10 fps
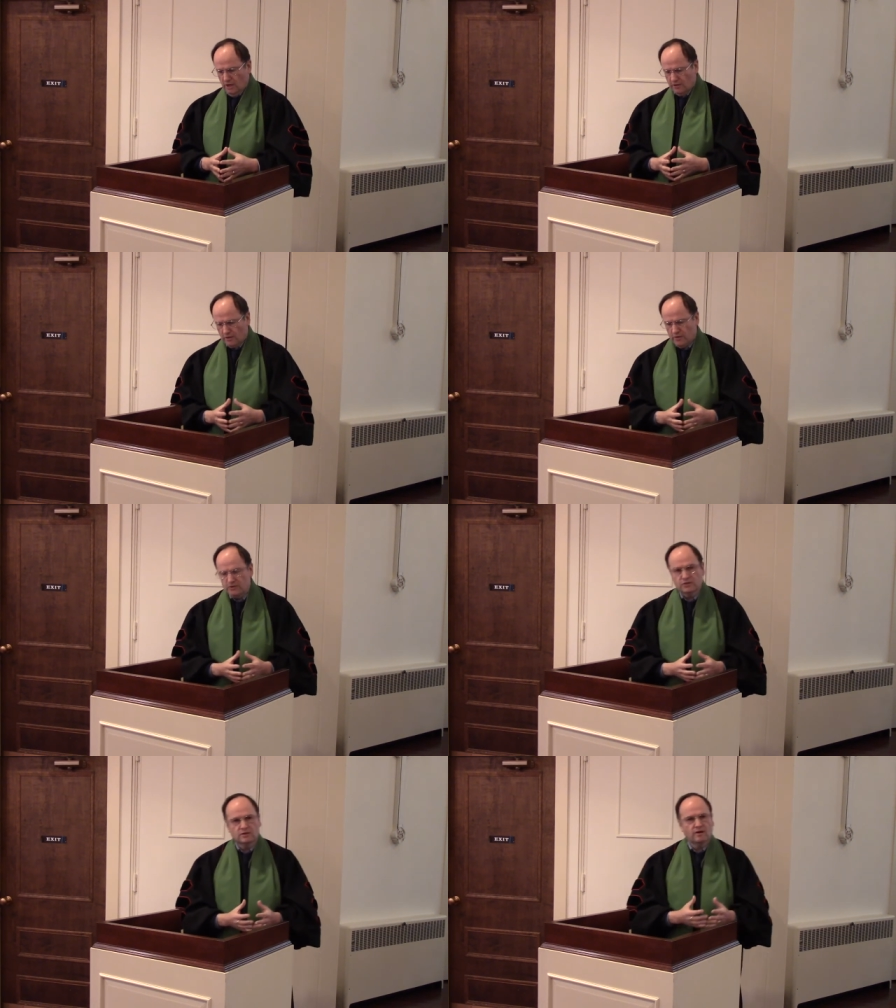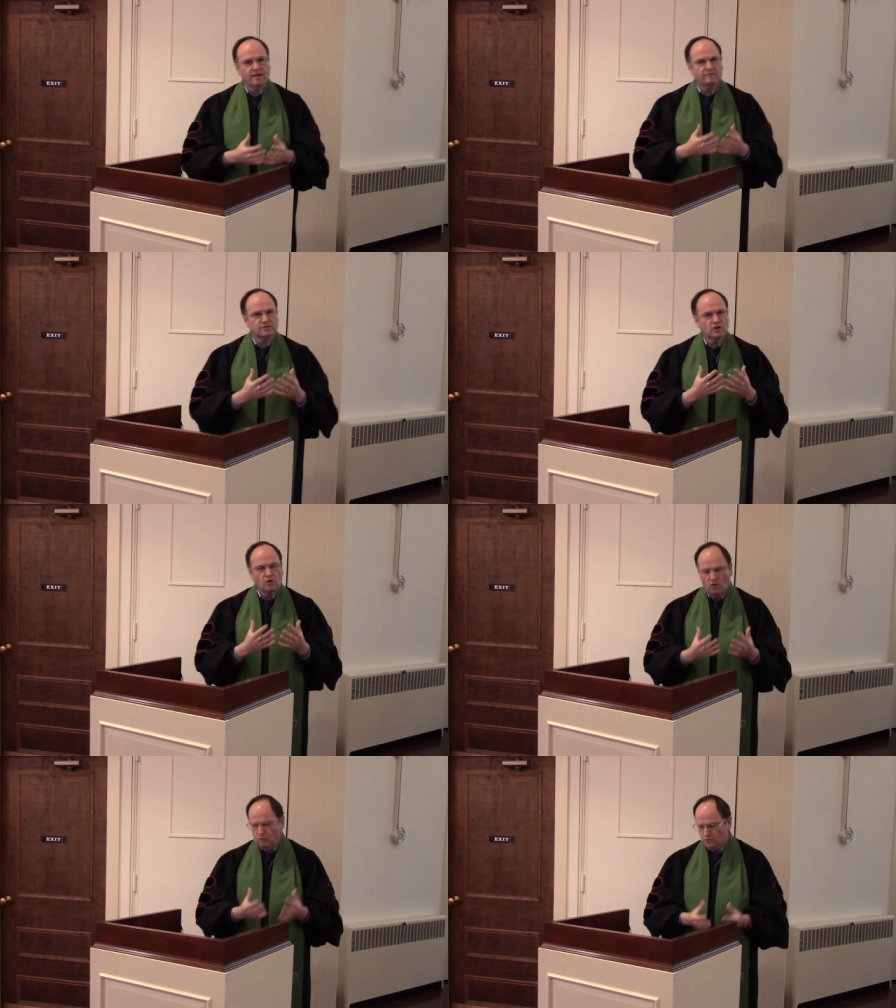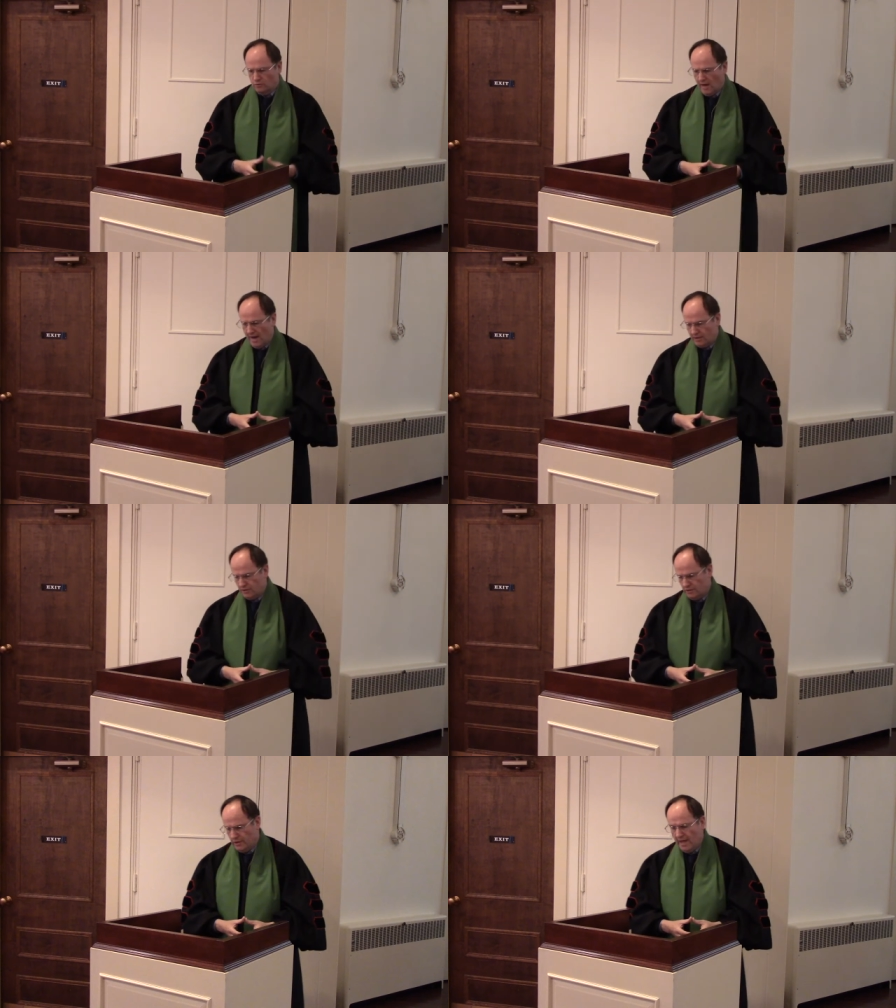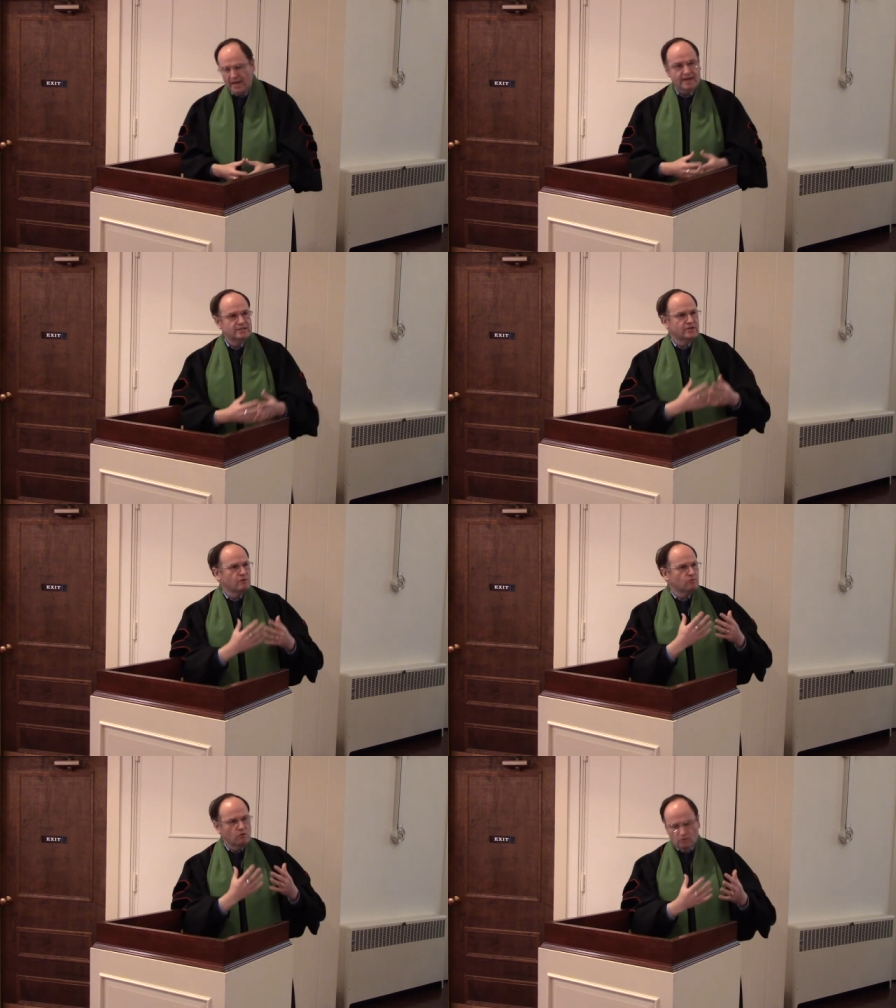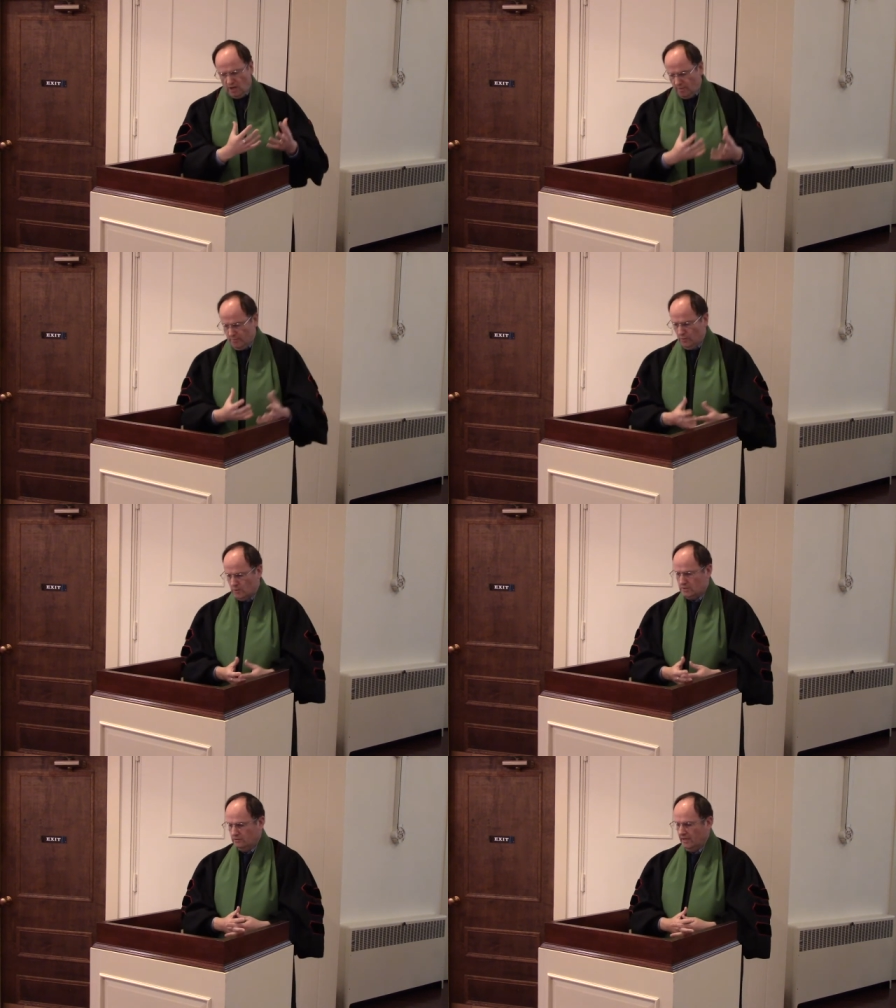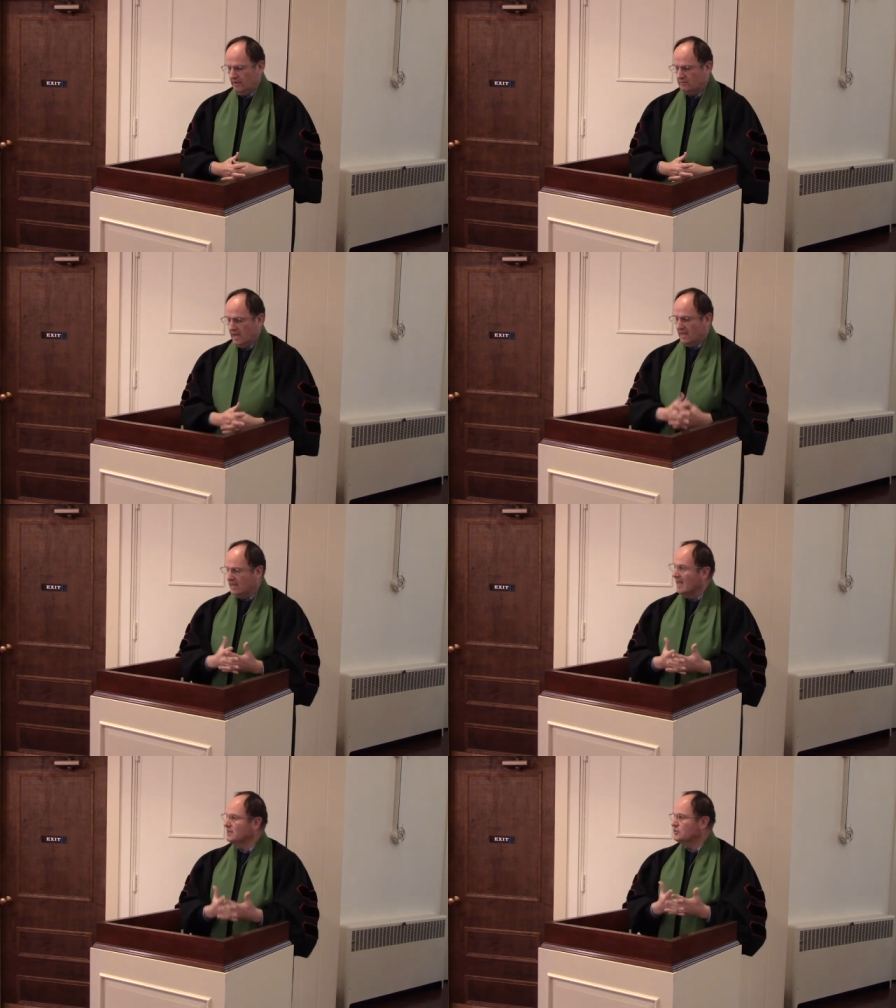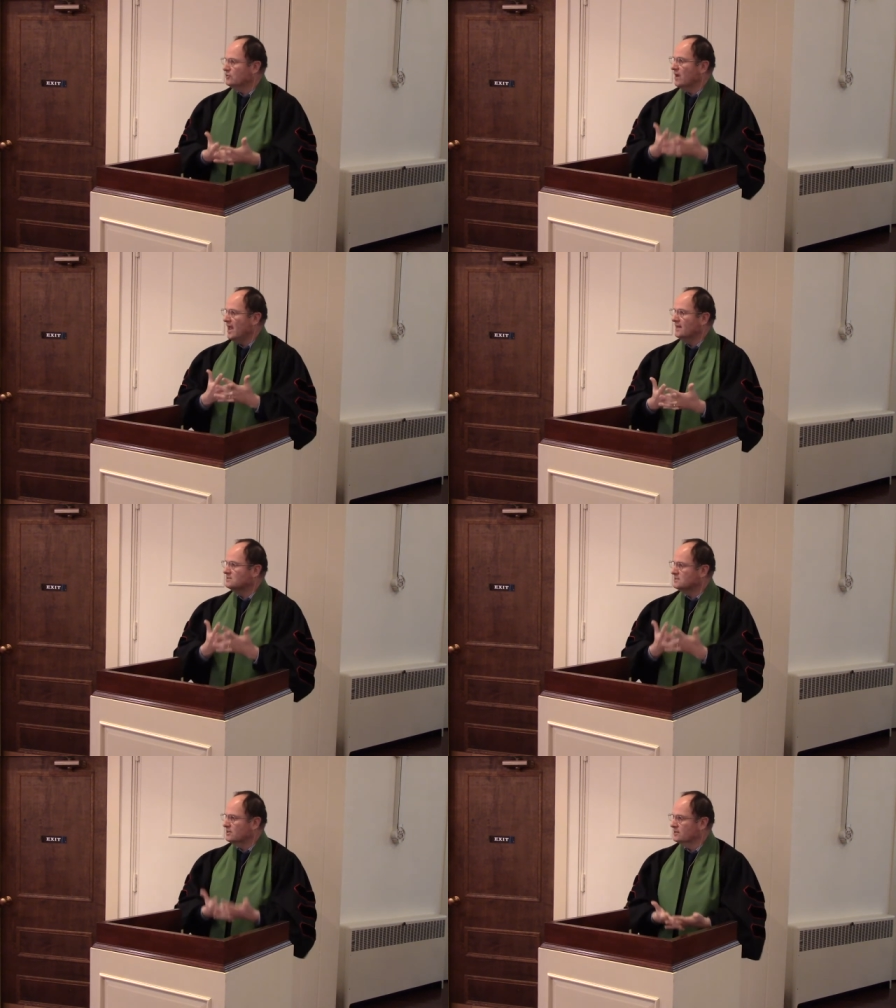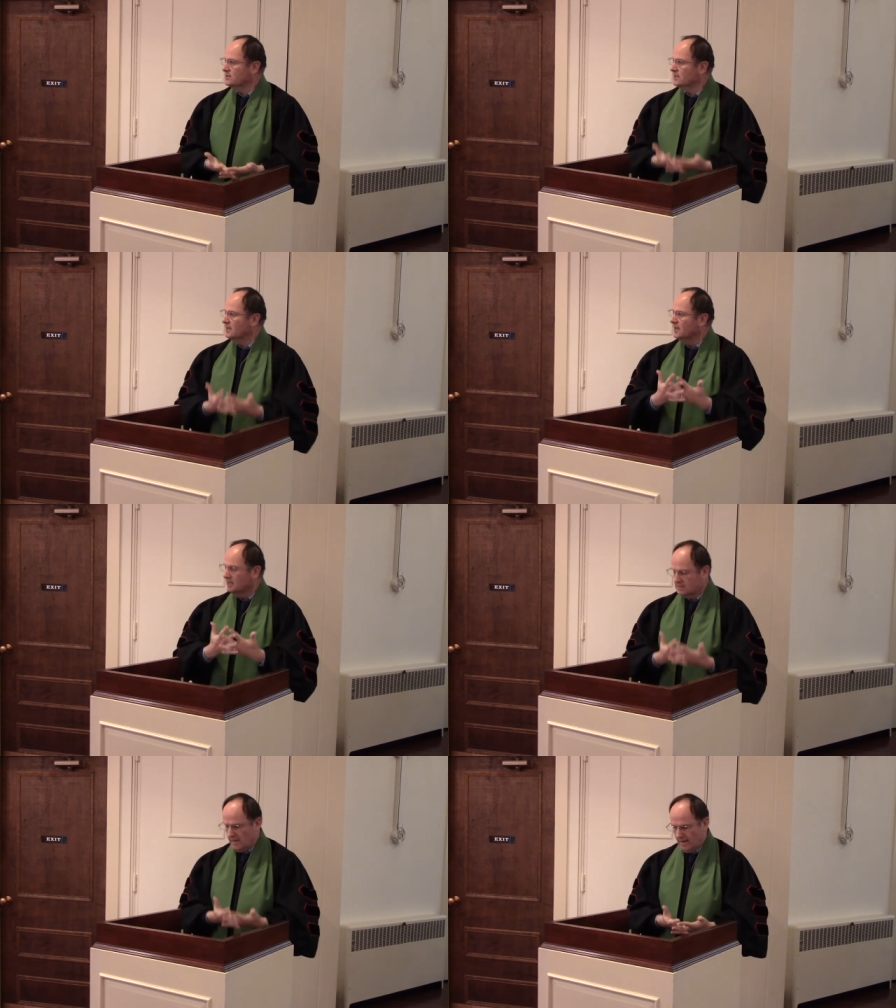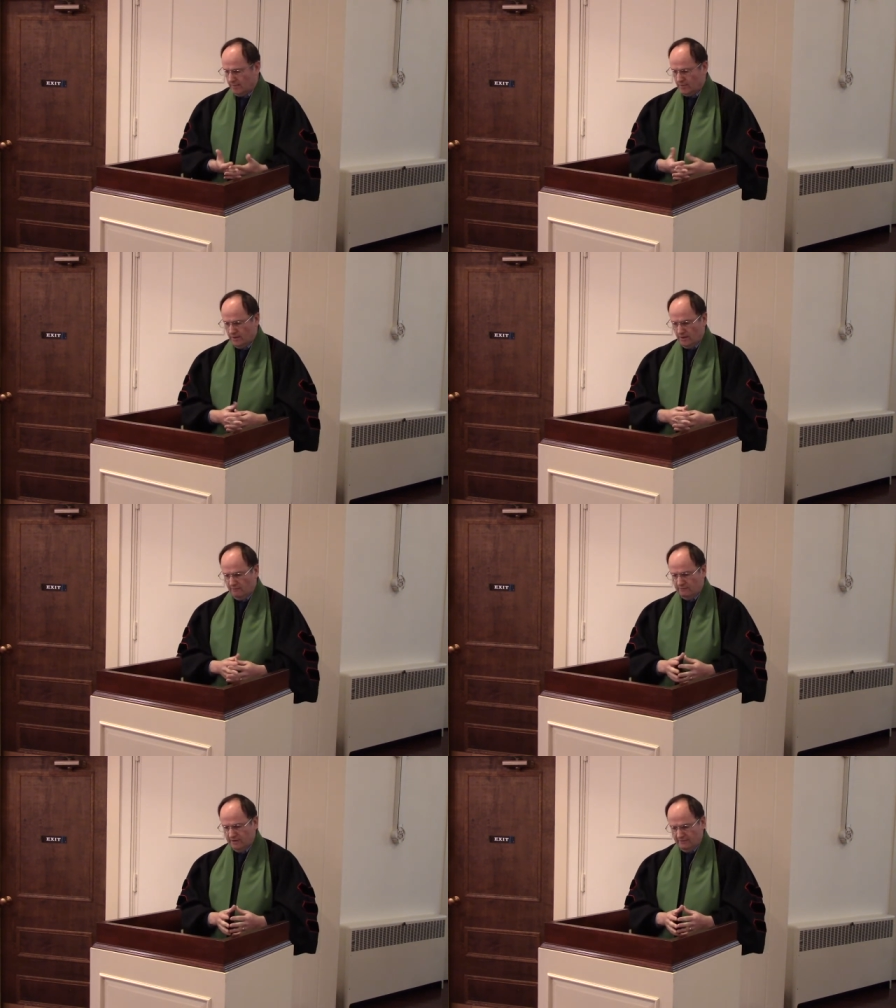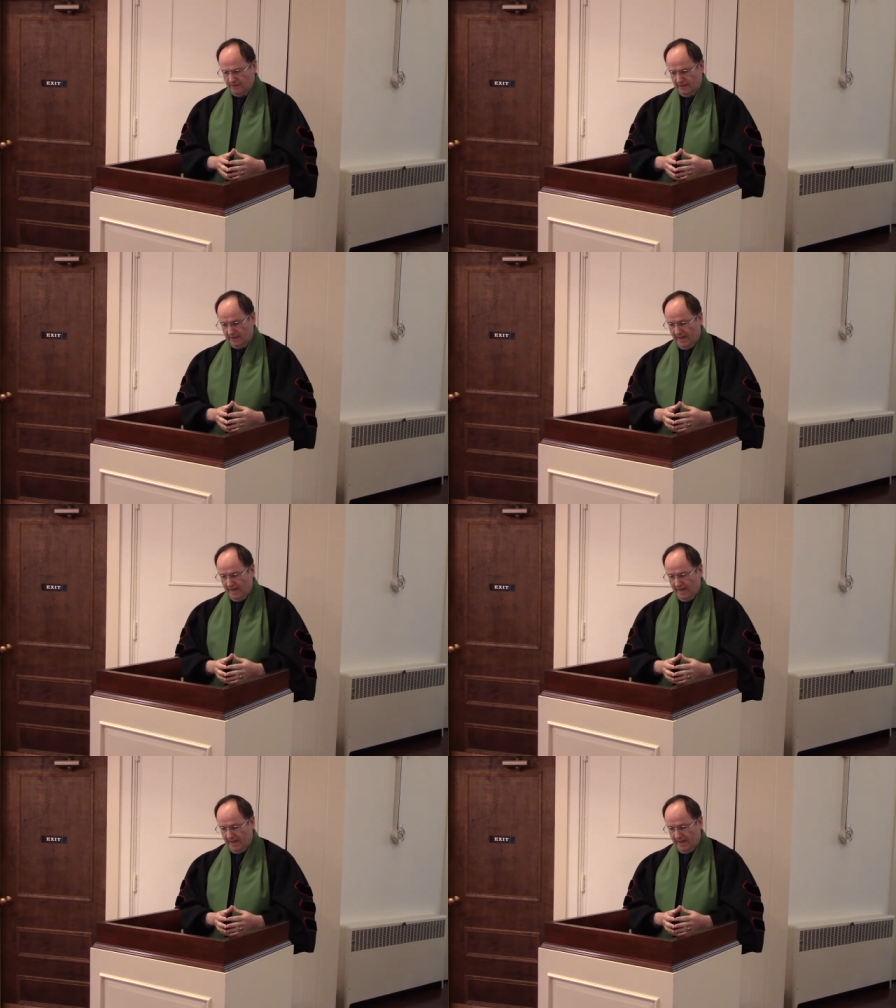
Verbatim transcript: The Christian life is a call to action. It is a roll up your sleeves, get your hands dirty type of living.